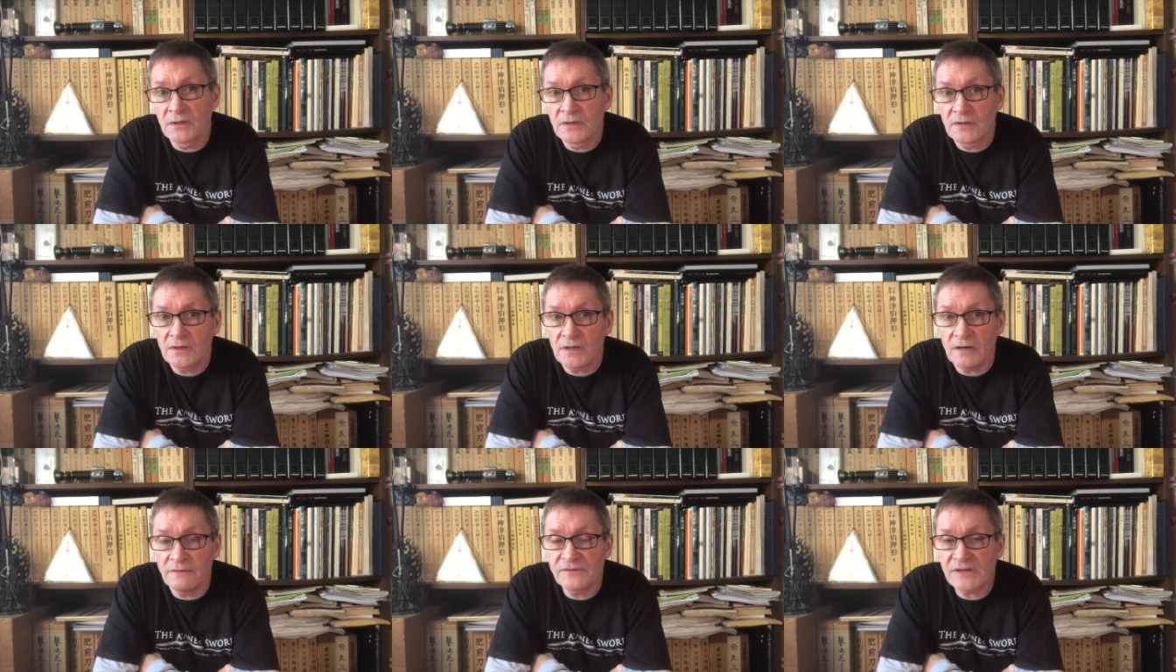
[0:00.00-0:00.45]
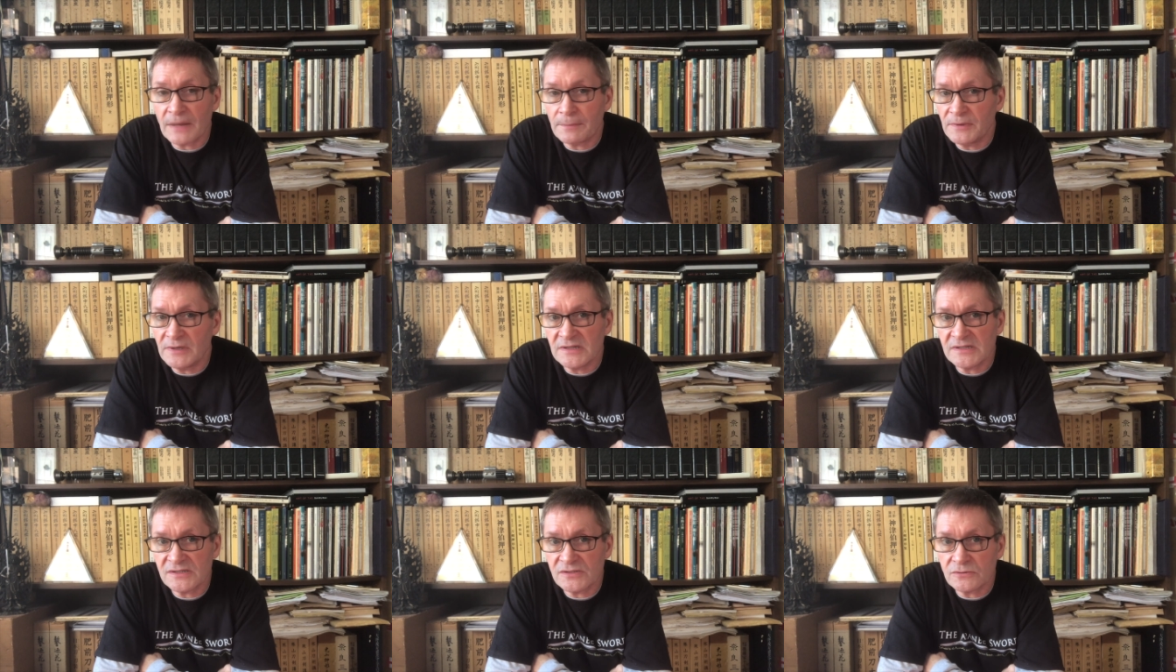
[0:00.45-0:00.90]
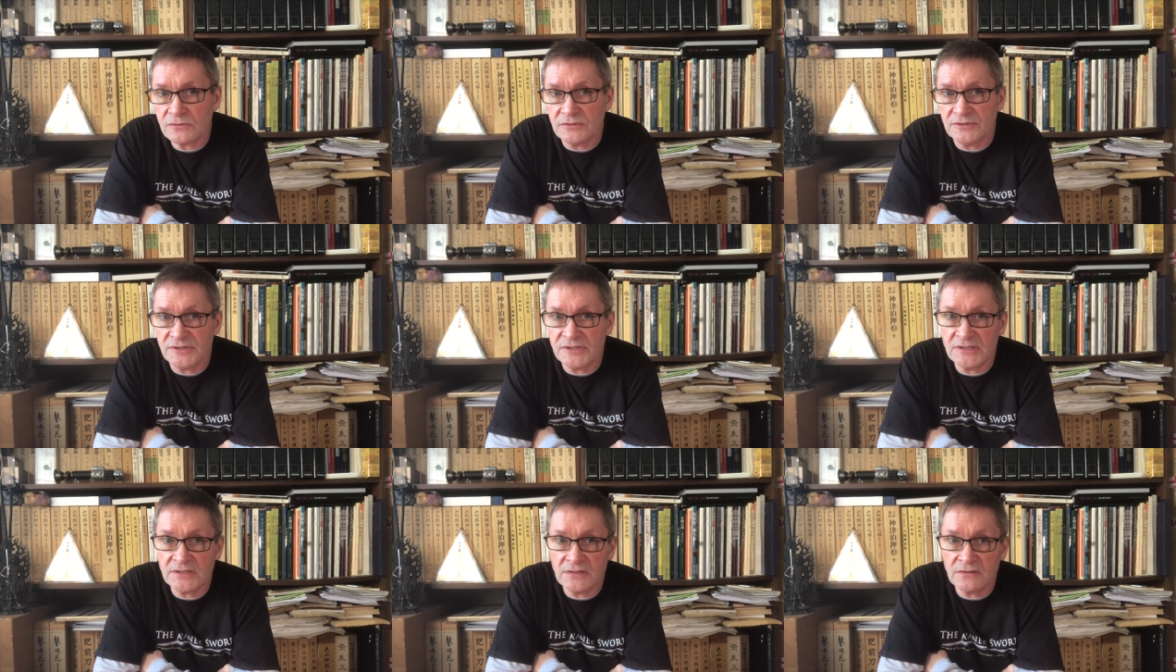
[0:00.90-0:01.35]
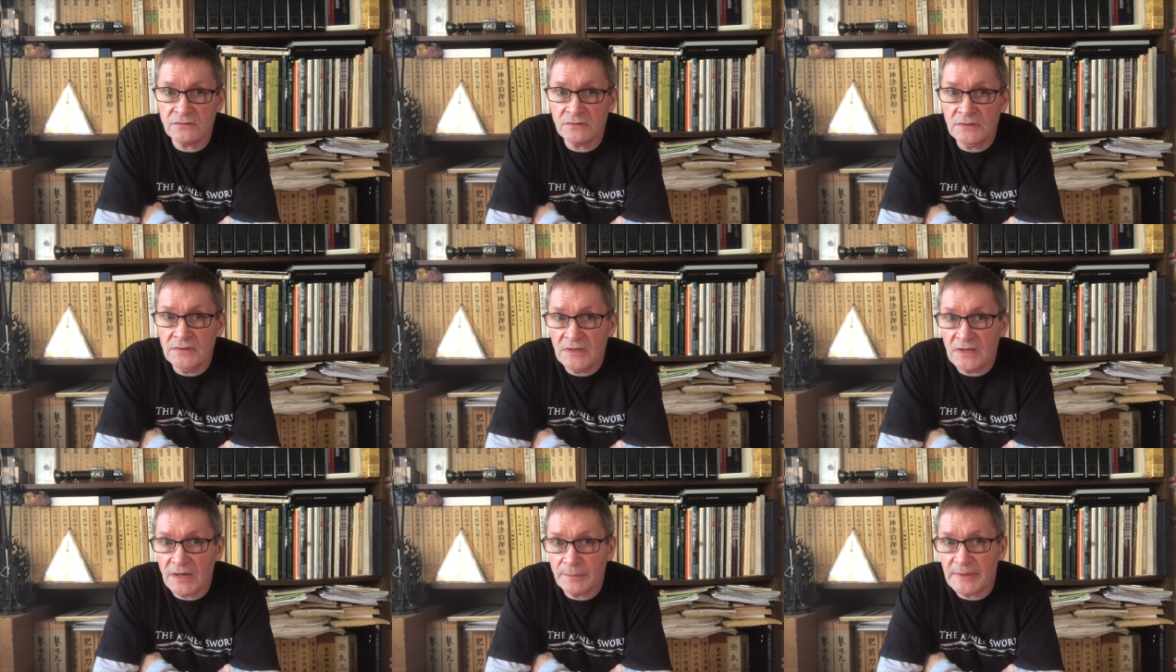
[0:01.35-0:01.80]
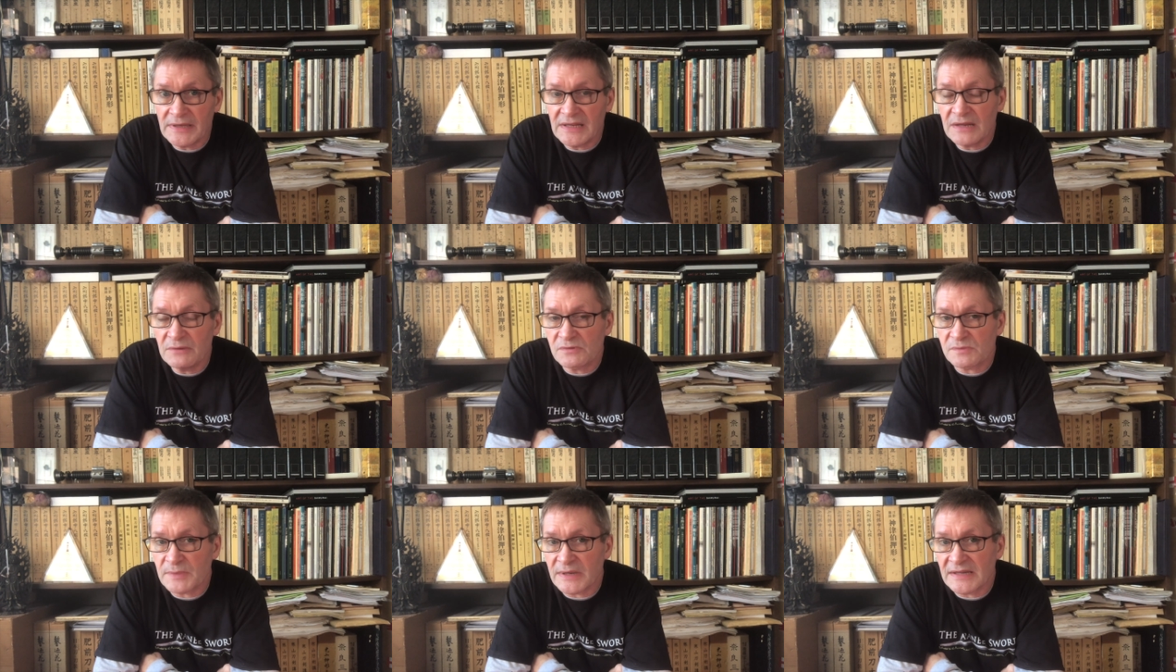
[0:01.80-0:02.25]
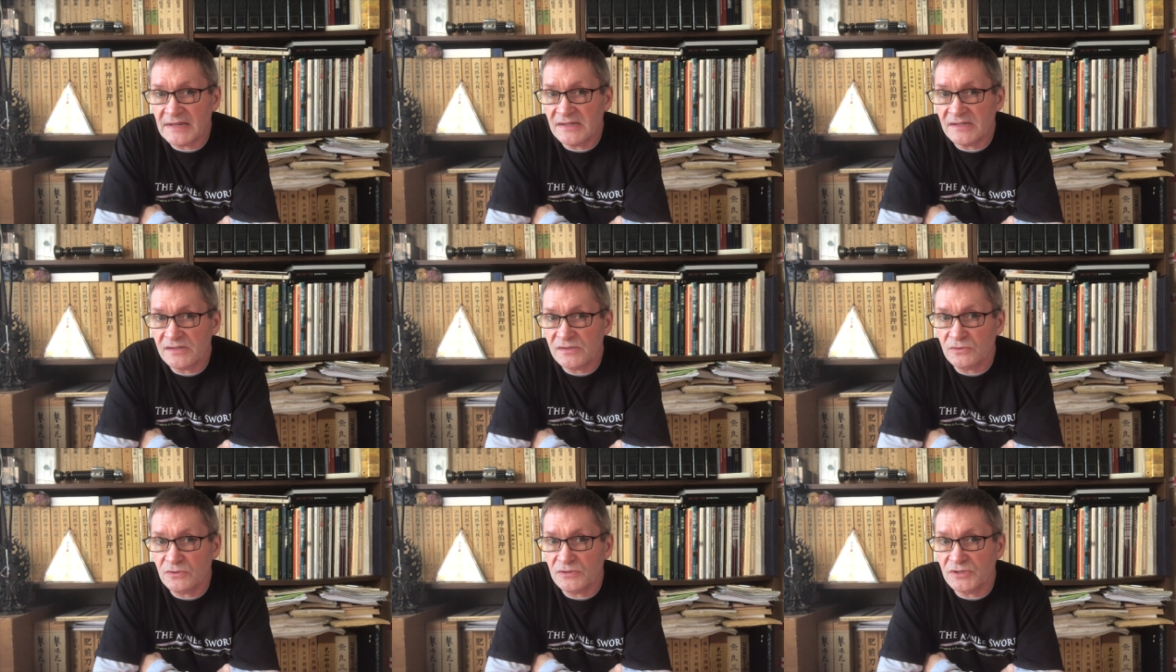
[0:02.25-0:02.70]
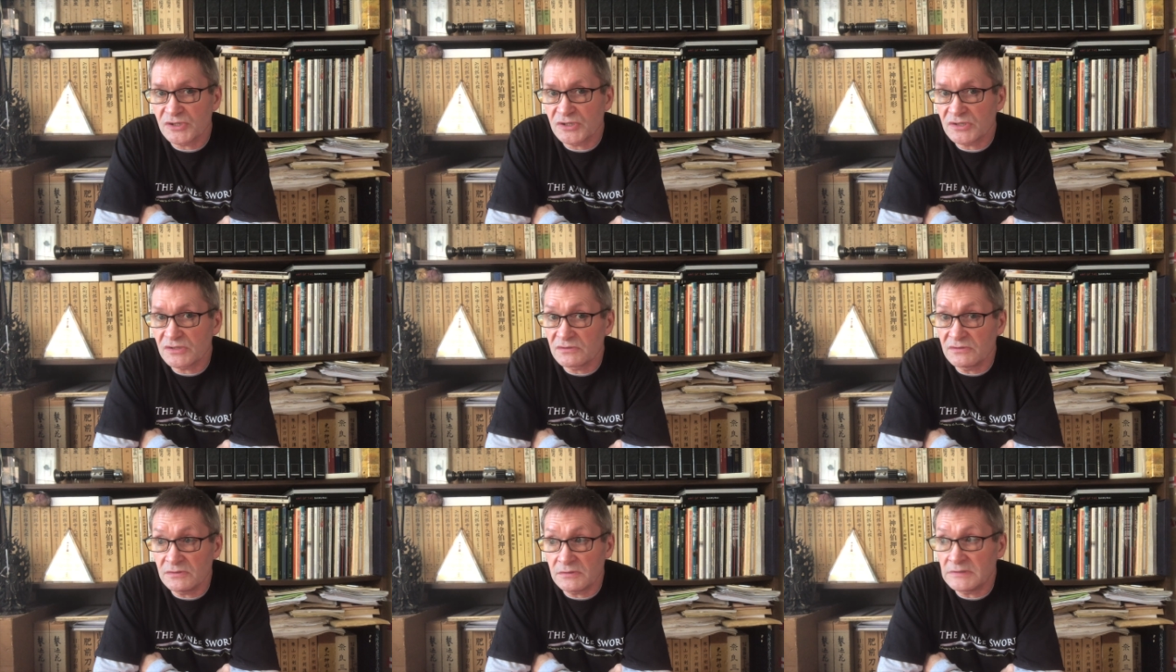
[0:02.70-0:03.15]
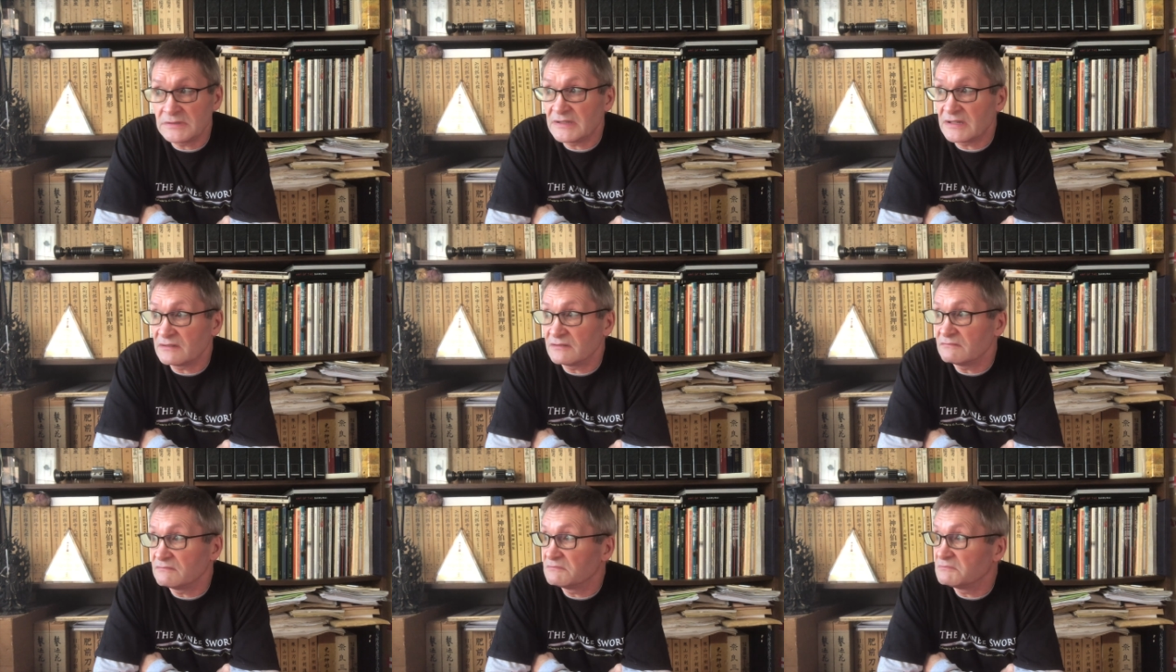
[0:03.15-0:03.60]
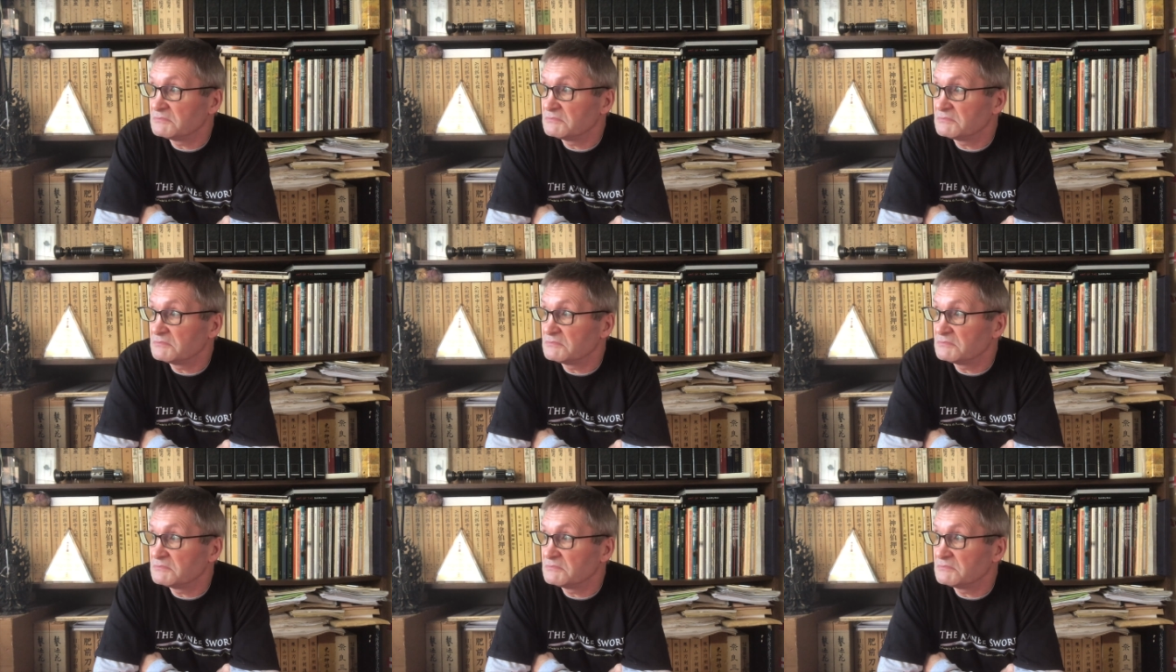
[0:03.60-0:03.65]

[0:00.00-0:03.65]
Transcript: of Japanese swords. You know, I mean, he was making swords, you know,